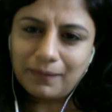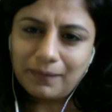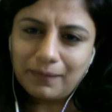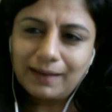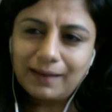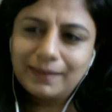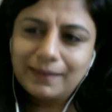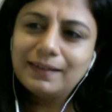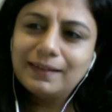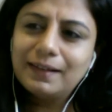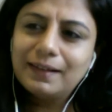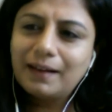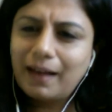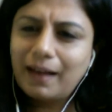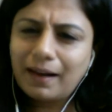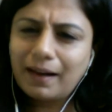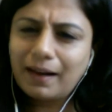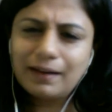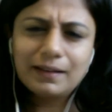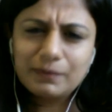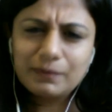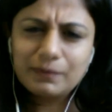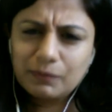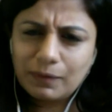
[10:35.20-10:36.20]
I think the
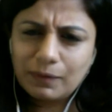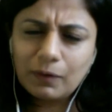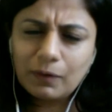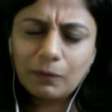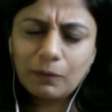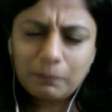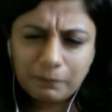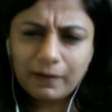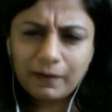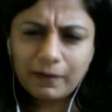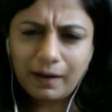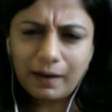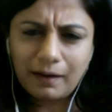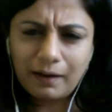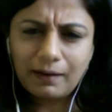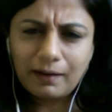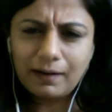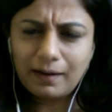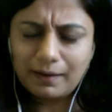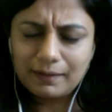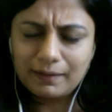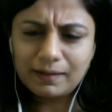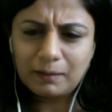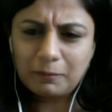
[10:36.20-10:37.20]
narratives will hopefully
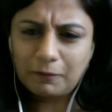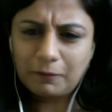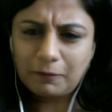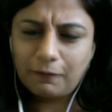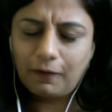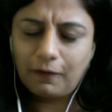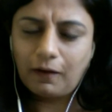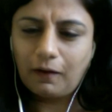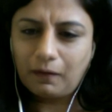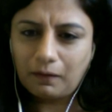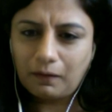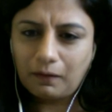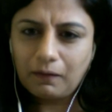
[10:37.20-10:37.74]
unlayer some of that.